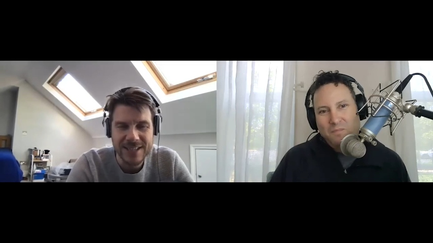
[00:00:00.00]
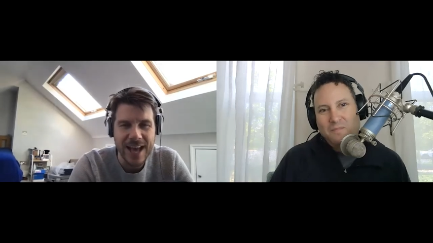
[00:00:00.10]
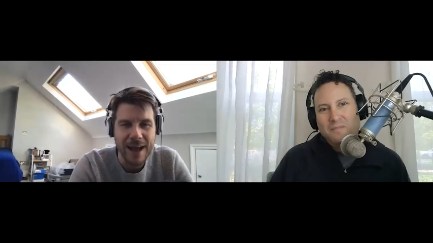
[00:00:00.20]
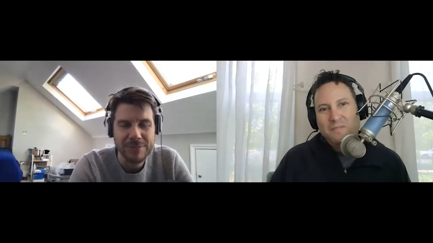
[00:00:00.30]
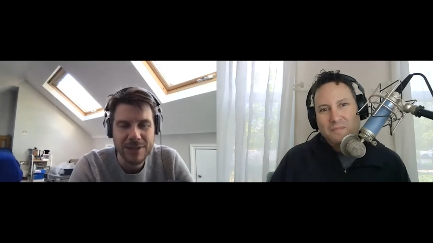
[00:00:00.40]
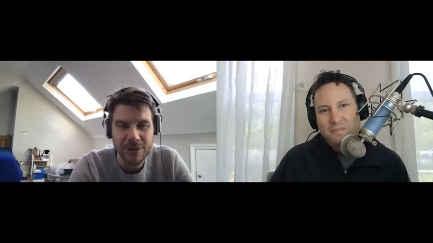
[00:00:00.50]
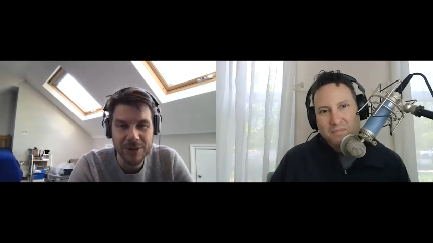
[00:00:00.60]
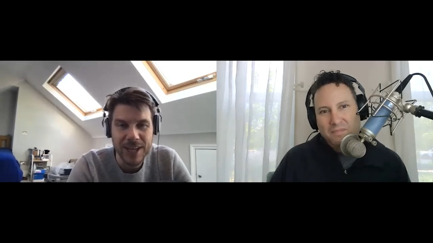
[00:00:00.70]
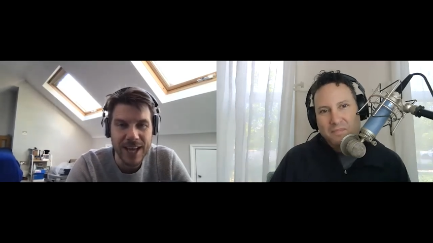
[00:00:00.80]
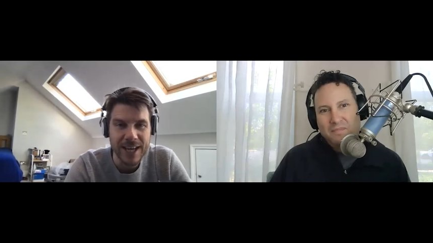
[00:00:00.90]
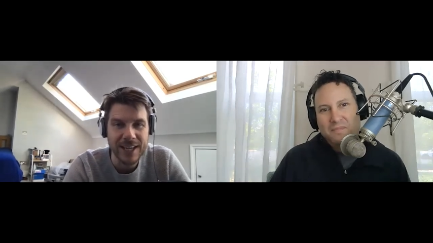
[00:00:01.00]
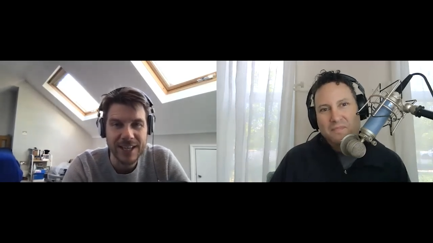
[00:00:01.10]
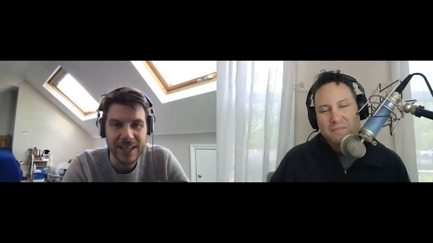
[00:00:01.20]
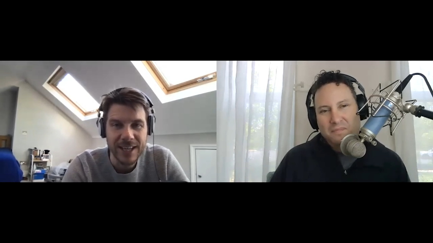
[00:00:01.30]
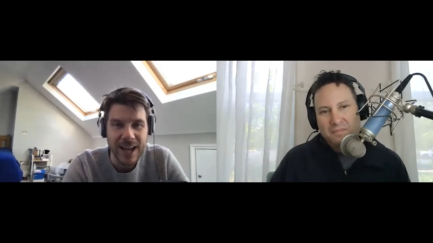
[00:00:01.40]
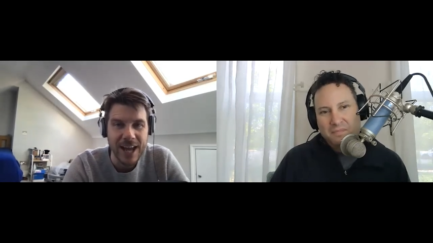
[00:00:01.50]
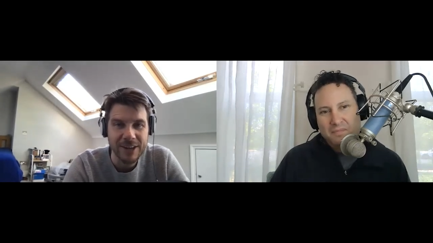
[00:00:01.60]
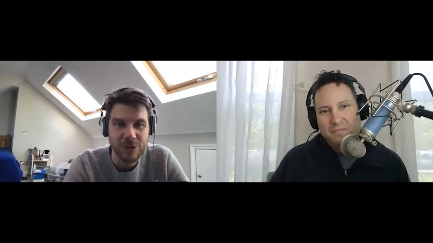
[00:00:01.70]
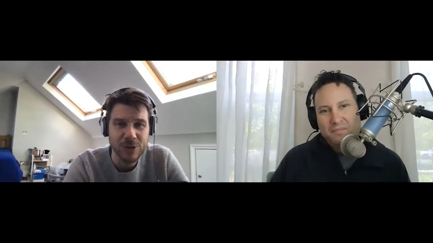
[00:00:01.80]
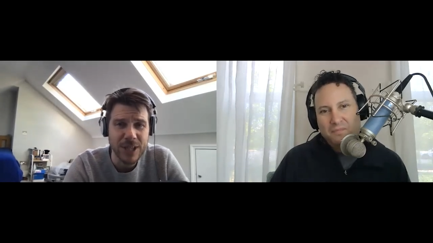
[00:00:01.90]
Speaker 1: absolute key. And of
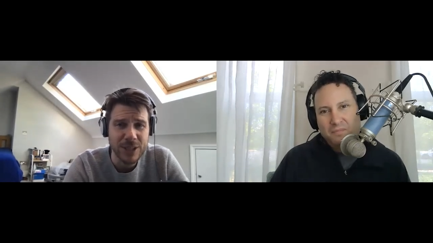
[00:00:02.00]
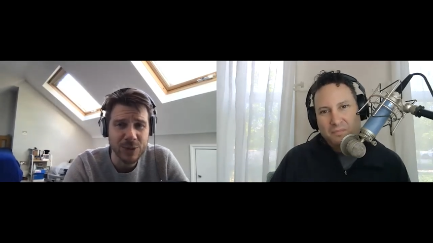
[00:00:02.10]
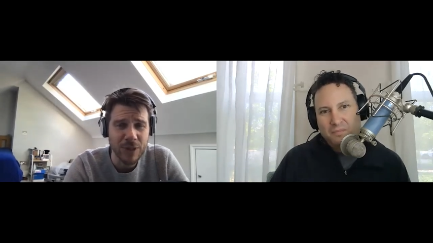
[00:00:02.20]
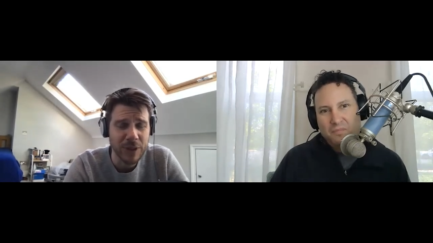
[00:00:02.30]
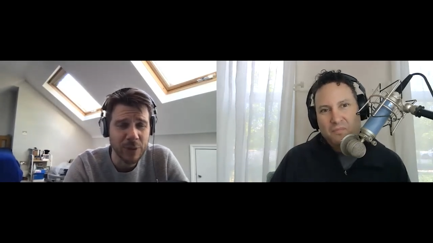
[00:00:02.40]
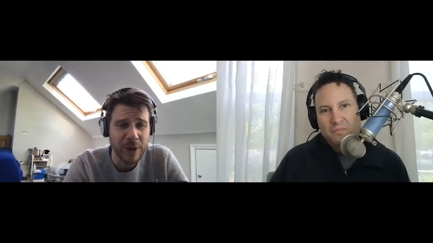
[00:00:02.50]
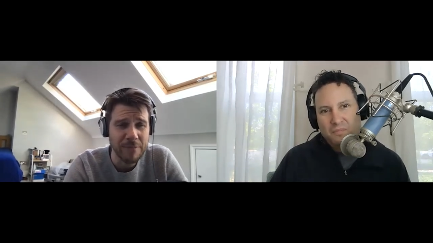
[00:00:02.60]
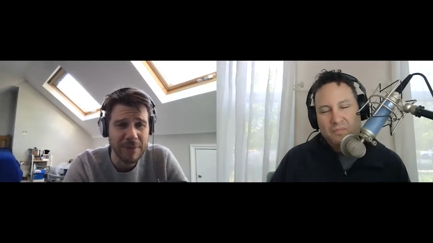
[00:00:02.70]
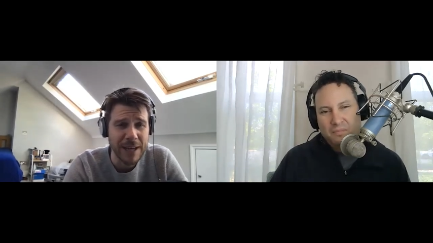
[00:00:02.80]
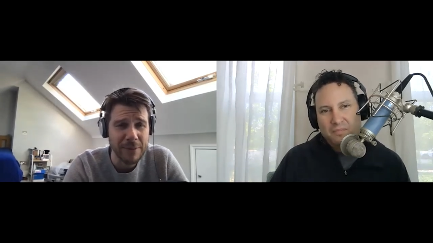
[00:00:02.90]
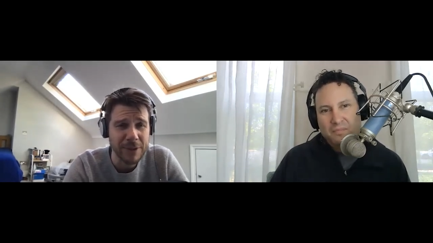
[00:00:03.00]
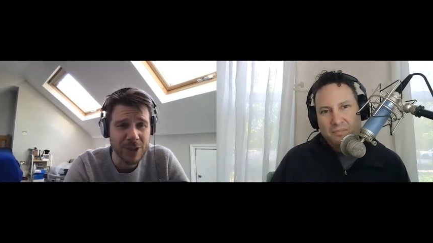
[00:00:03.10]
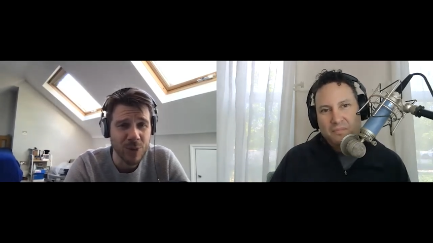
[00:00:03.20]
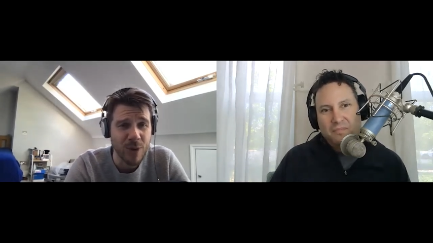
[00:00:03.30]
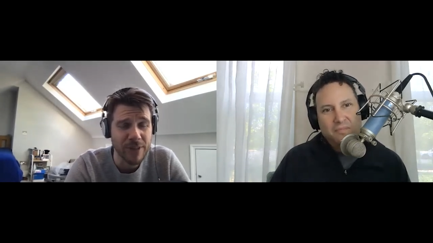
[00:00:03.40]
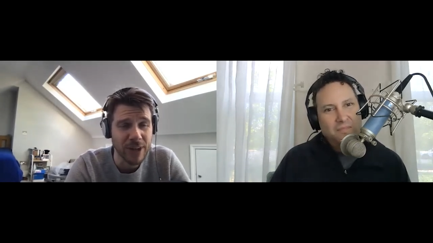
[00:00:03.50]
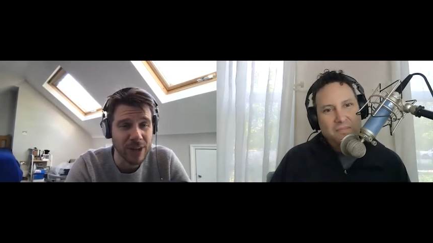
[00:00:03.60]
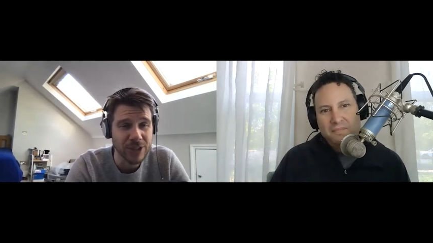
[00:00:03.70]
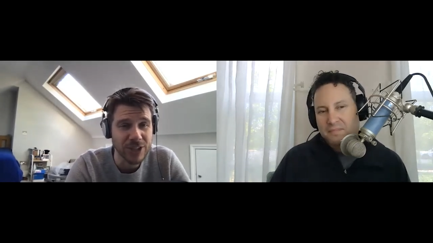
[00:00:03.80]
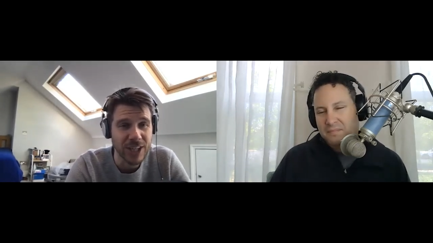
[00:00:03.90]
course, that's the one thing we haven't been able to do over the
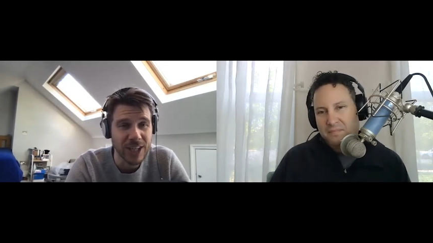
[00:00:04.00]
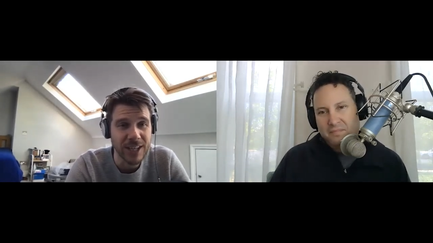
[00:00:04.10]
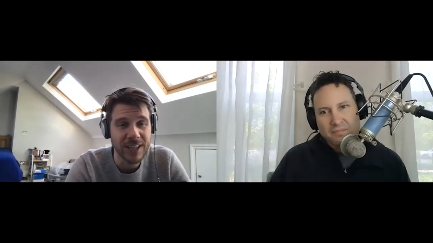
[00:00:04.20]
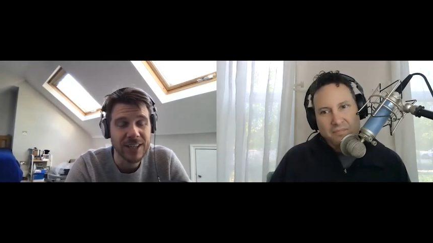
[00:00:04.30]
last year.